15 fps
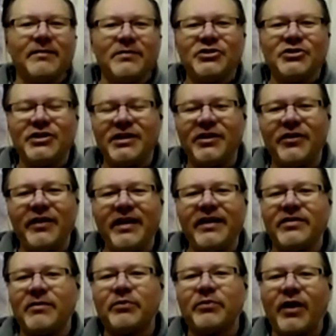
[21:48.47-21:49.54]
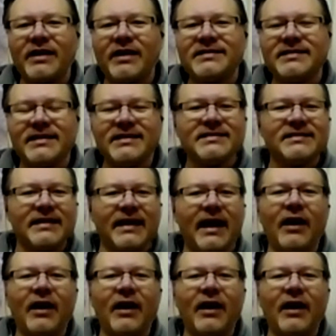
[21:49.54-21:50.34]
machinery and the process,